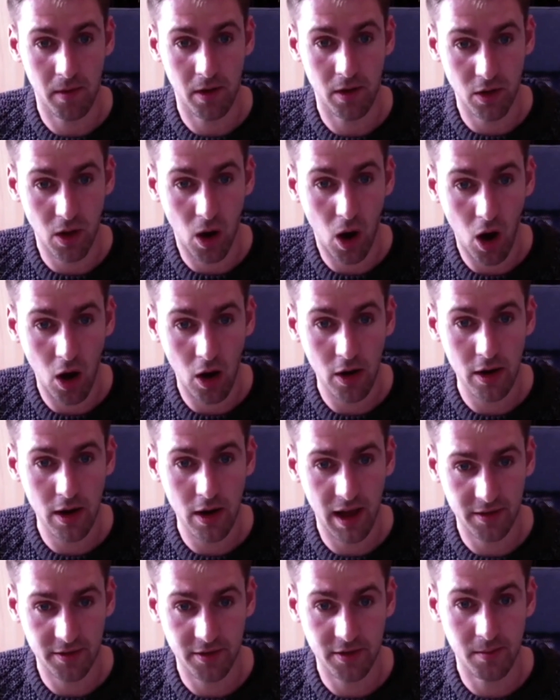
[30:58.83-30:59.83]
now
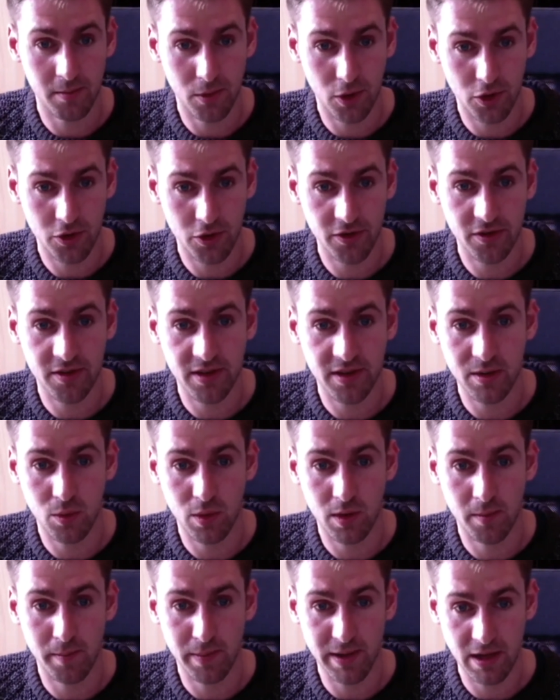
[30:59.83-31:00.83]
as an emergency,
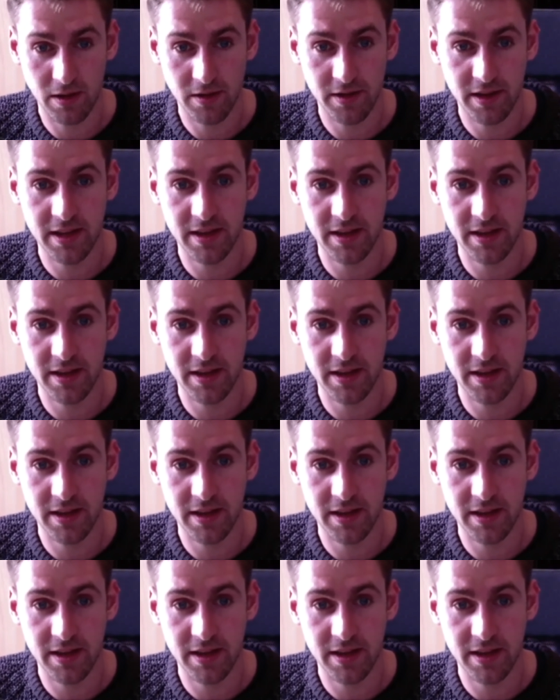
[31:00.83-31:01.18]
we're building